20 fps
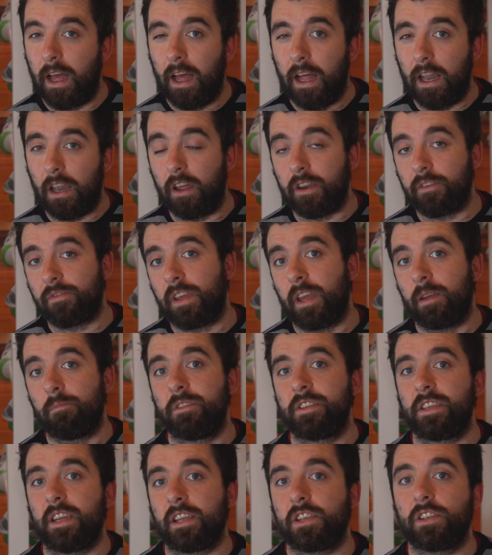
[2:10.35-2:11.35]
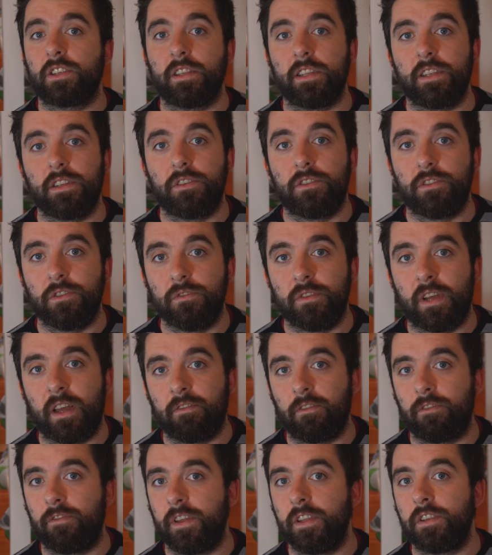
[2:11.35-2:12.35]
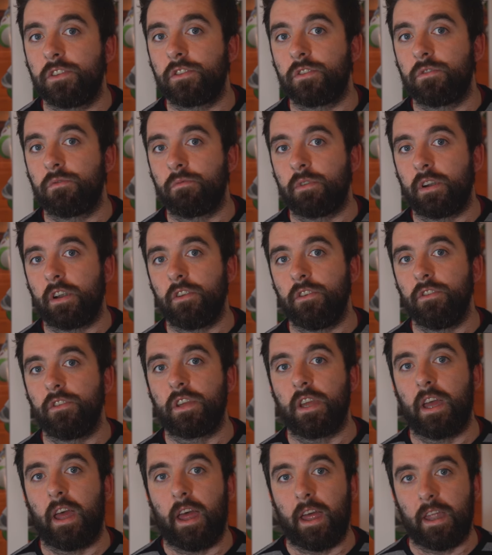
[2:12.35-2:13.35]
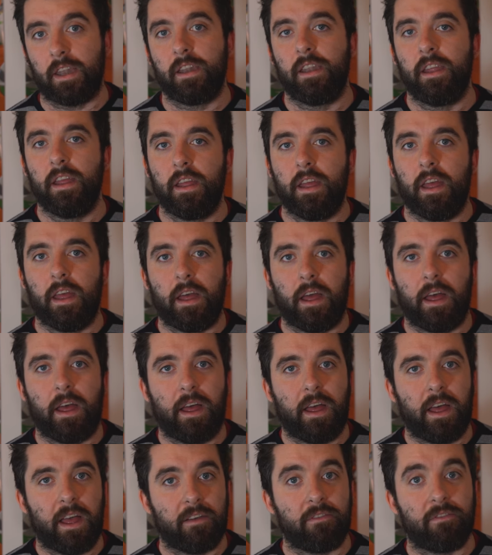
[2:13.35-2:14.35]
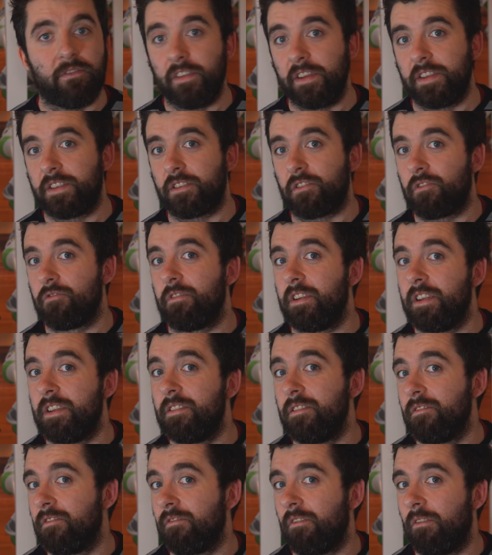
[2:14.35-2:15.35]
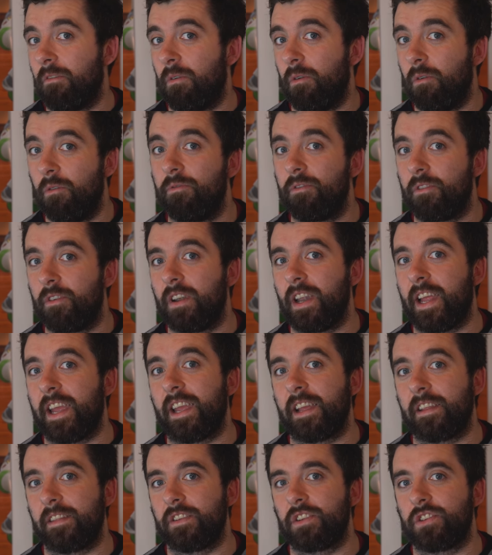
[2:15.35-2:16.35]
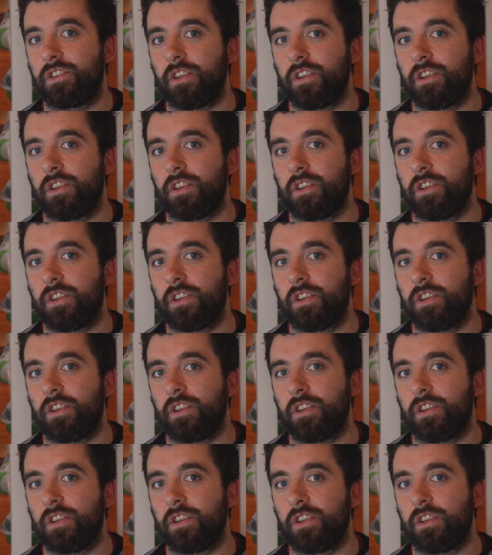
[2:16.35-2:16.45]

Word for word: A lot of cameras actually do have a feature where you can uh, have this grid overlaying the